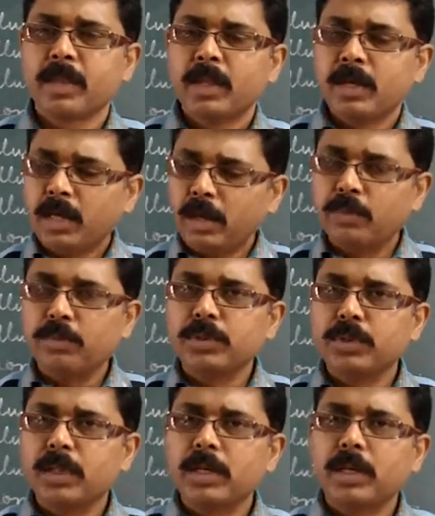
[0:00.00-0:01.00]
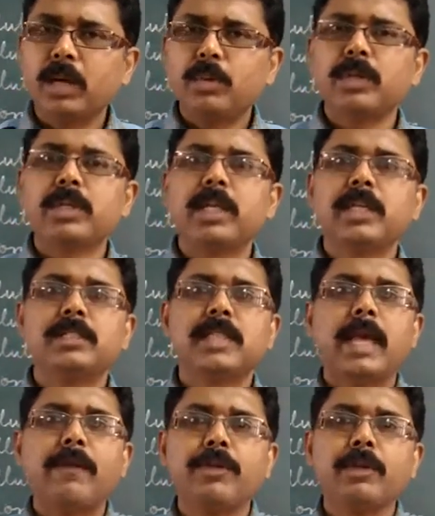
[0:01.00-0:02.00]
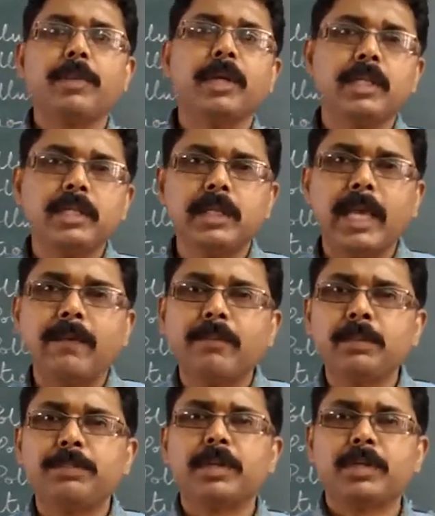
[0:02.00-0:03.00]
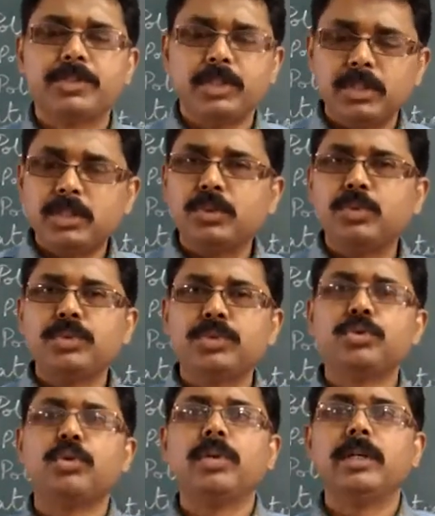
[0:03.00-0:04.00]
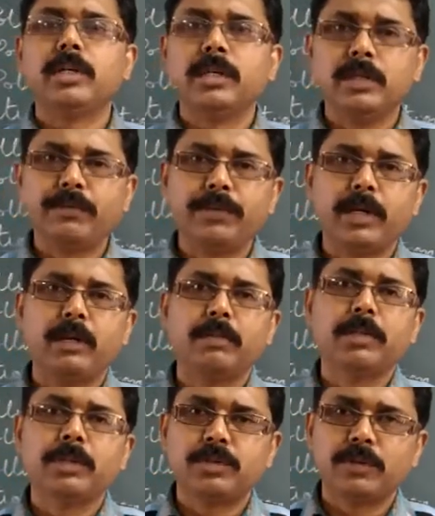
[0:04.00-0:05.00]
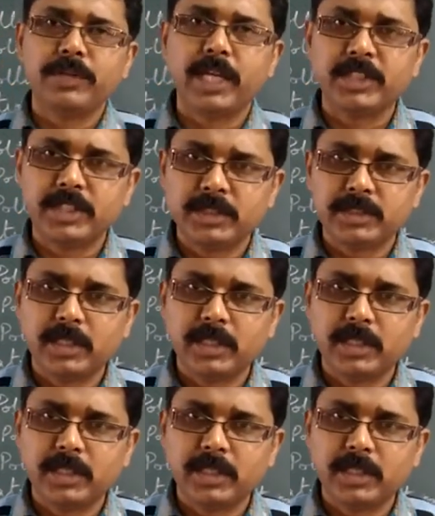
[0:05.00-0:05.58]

Now nowadays every person use so different numbers of gadgets,